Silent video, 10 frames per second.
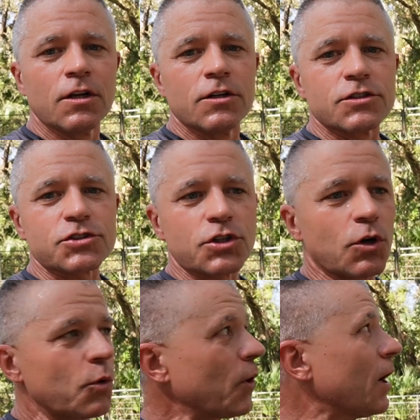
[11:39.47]

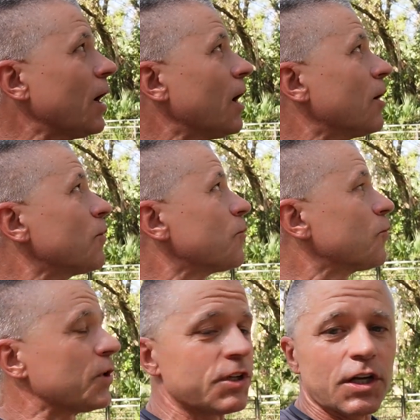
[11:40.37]
So
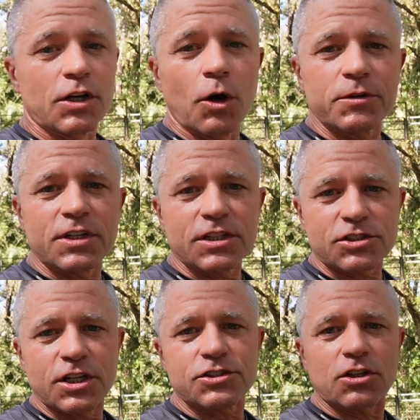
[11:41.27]
we did go with the
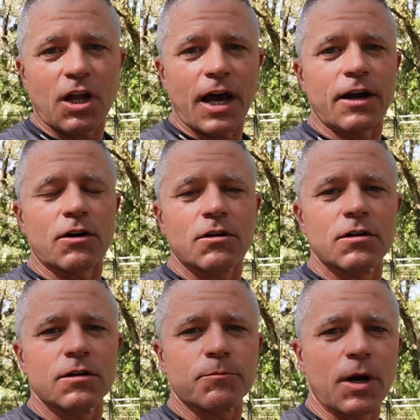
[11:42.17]
extension ladder.
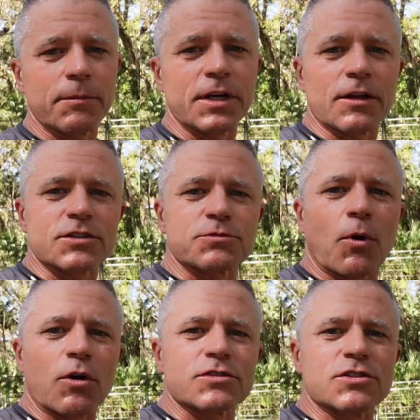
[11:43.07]
Probably not the
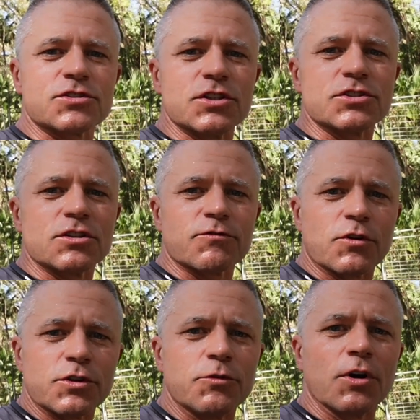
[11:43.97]
smartest decision for
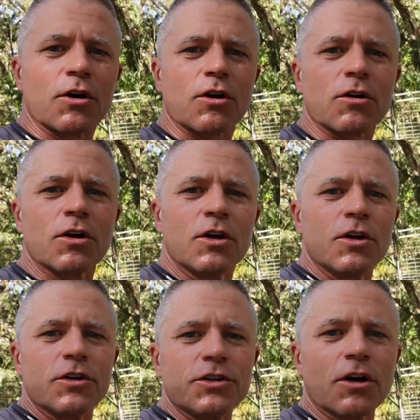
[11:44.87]
you younger
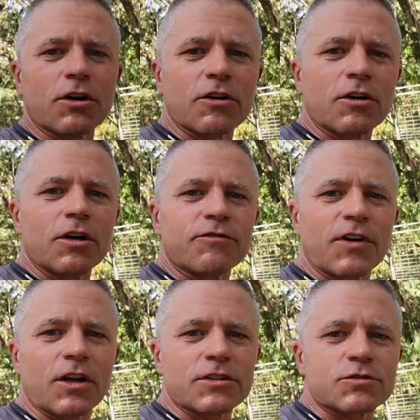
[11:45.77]

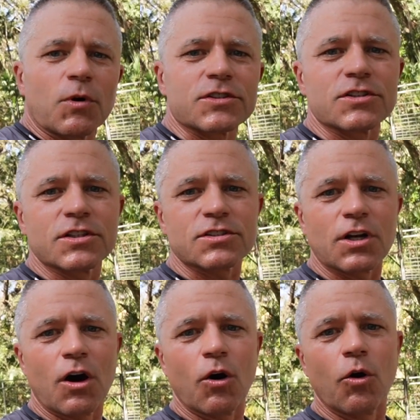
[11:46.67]
fellas watching this at
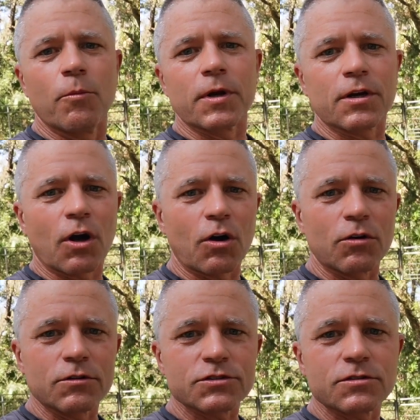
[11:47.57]
home, and
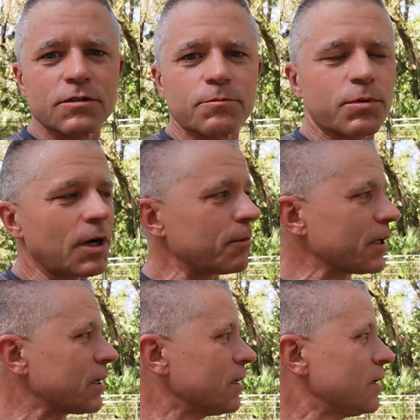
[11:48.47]
girls.
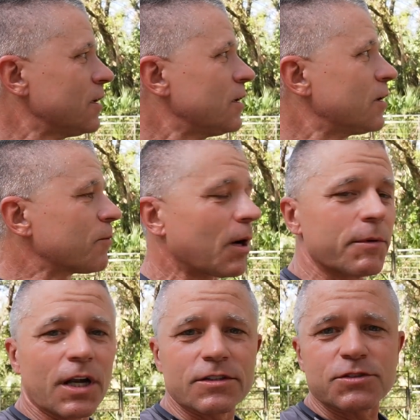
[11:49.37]
Probably
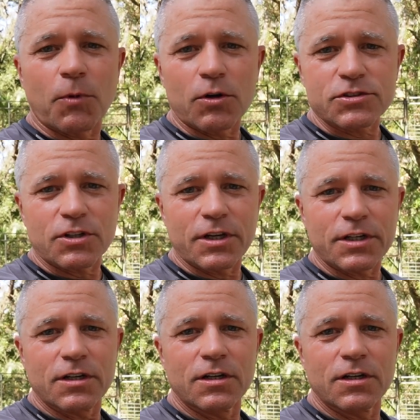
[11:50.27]
not the smartest thing.